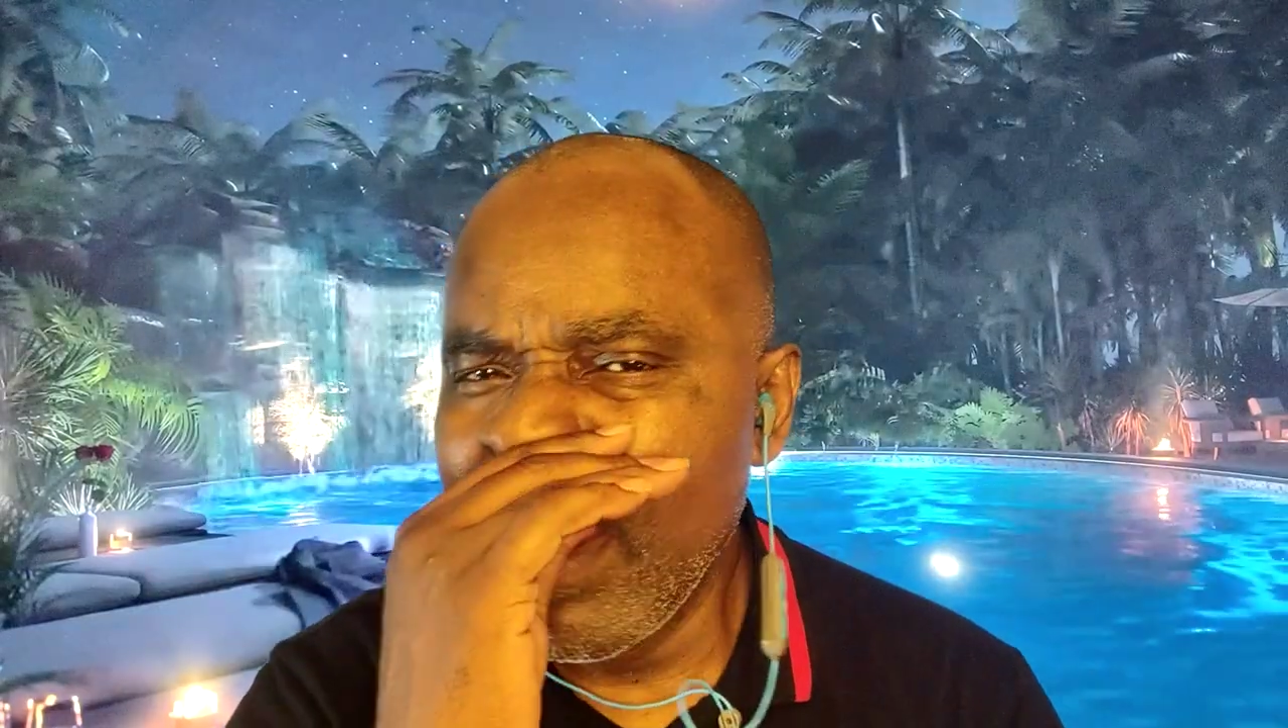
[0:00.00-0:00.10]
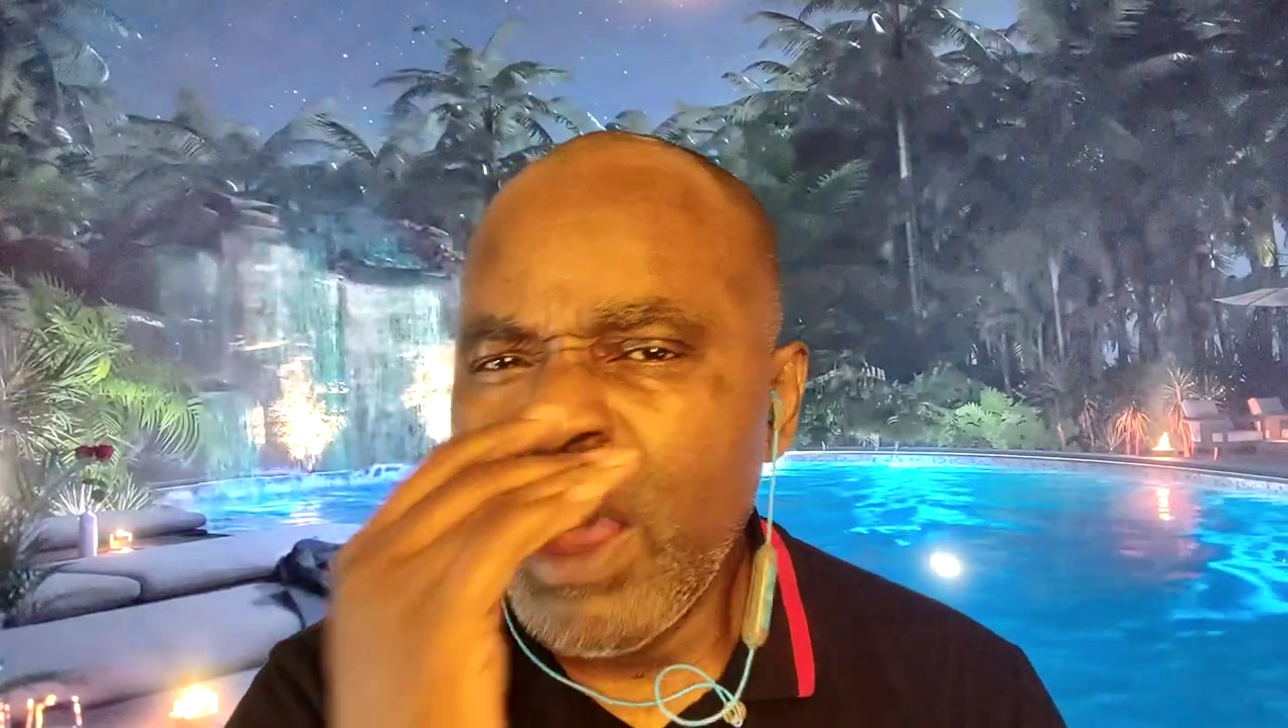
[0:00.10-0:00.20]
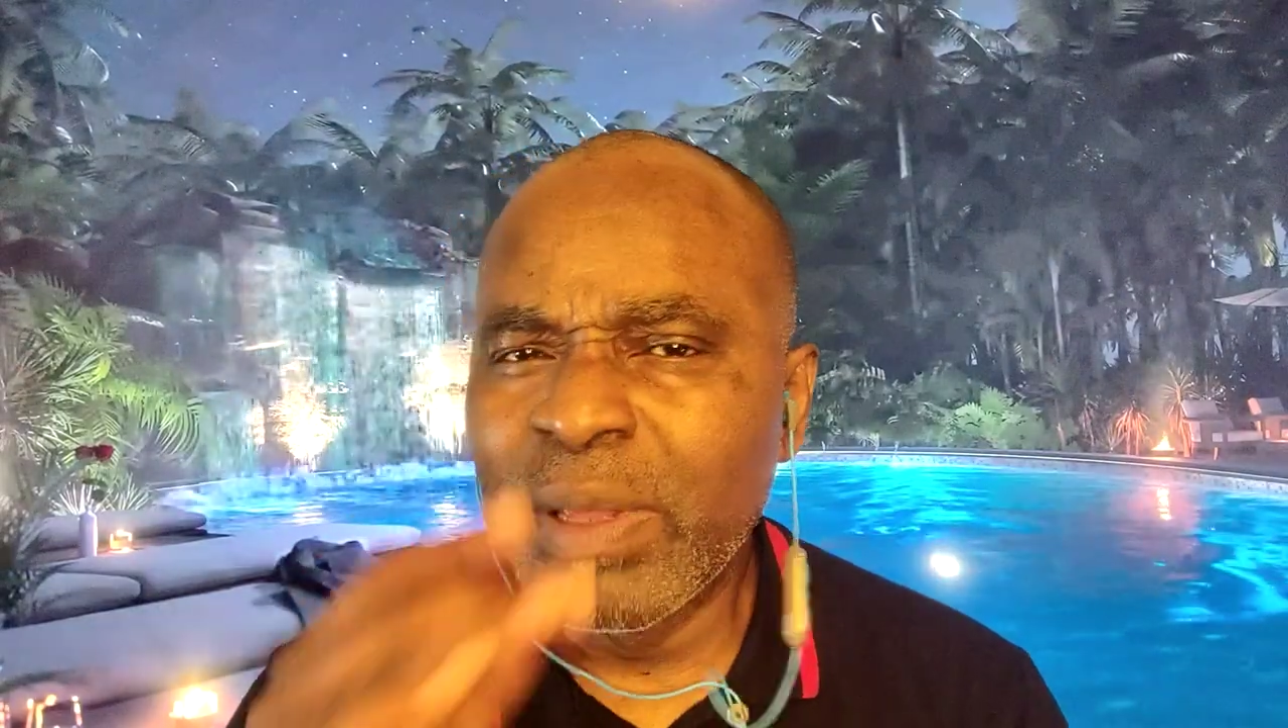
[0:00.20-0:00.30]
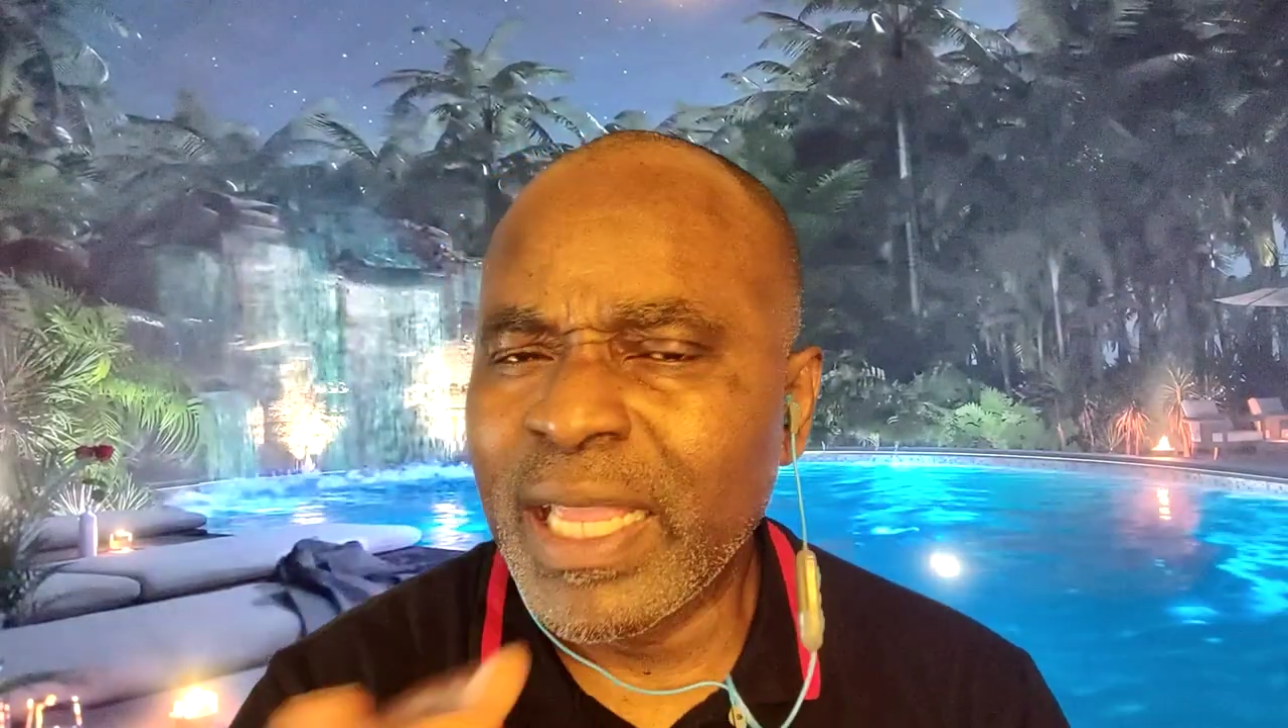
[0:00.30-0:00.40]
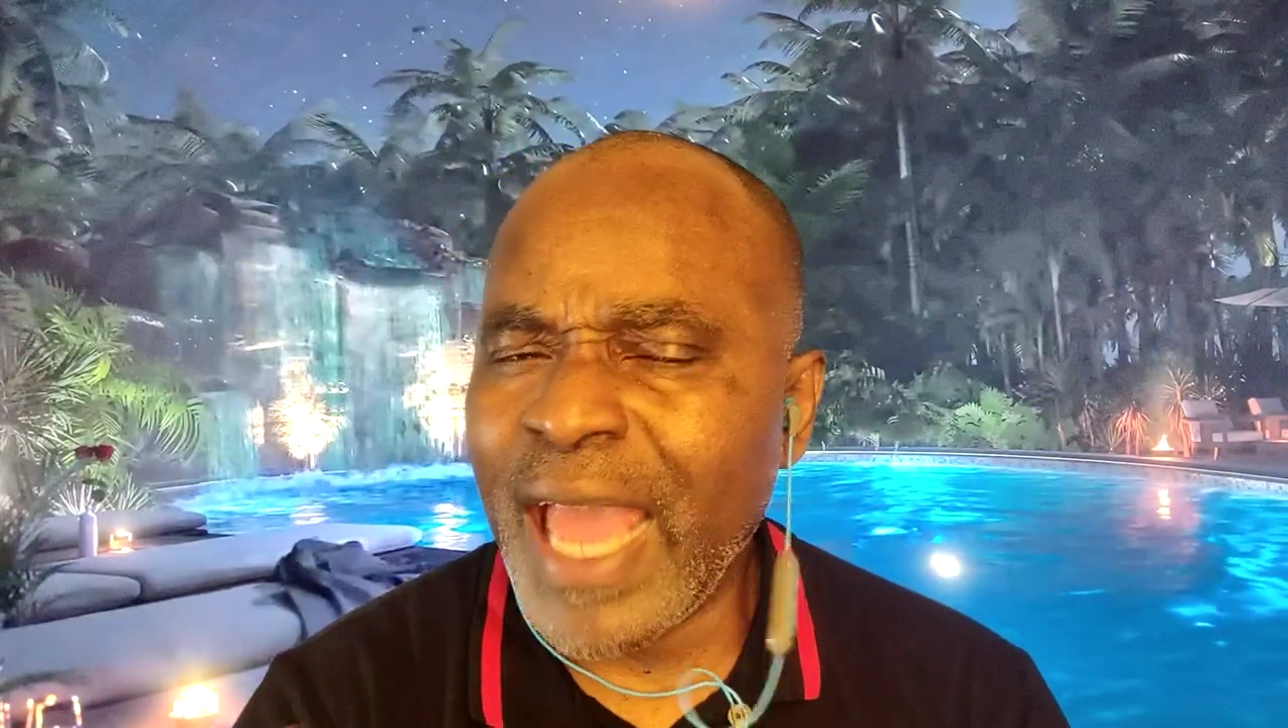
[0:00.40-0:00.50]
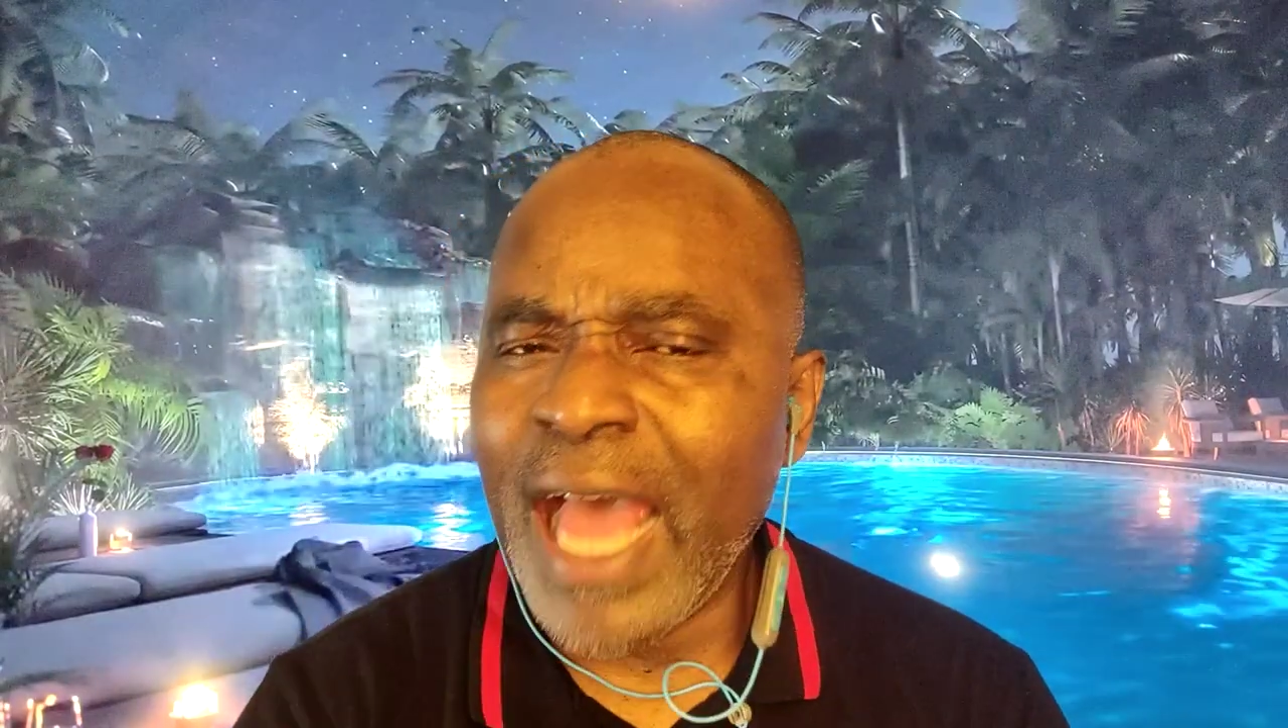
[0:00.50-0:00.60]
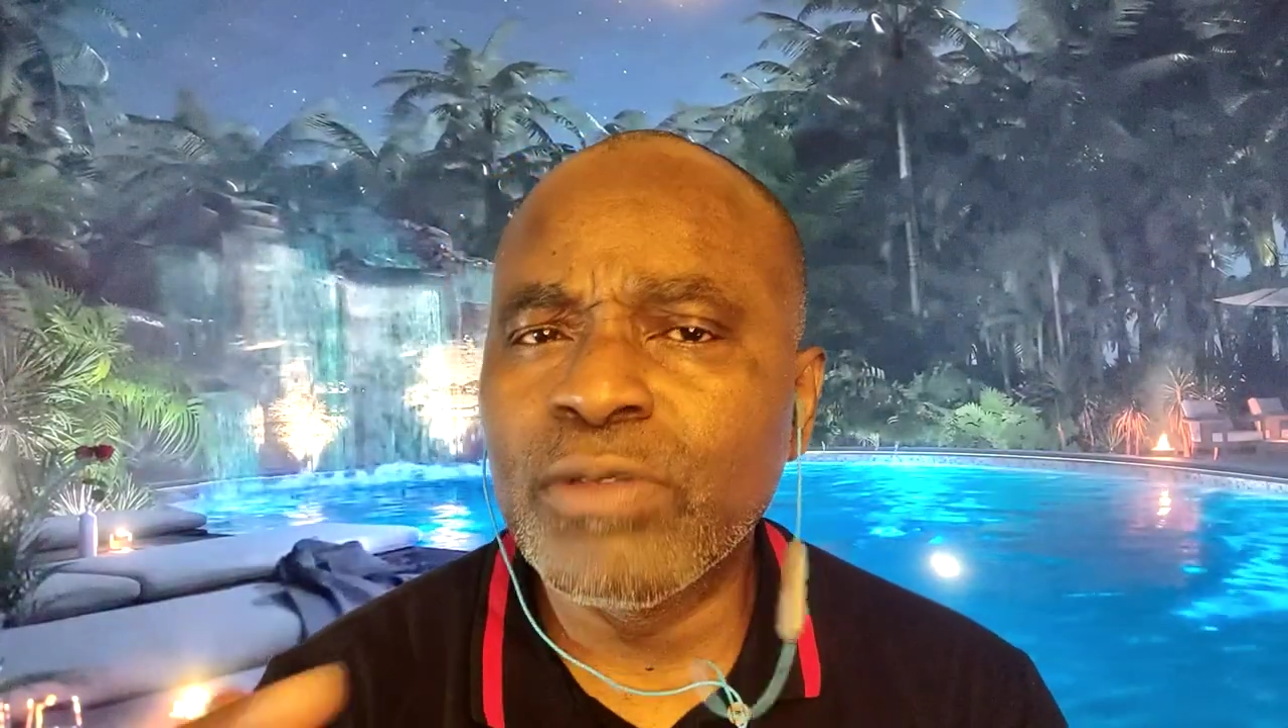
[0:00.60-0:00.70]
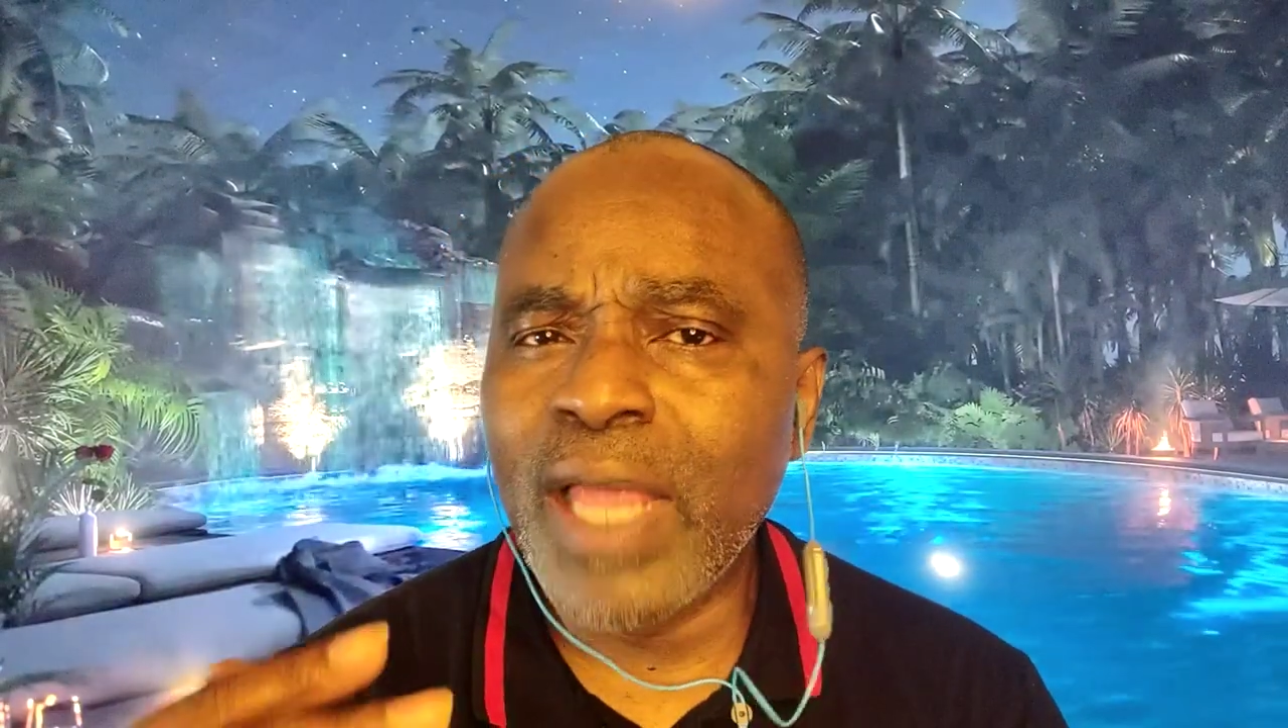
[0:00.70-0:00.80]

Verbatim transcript: but the guys were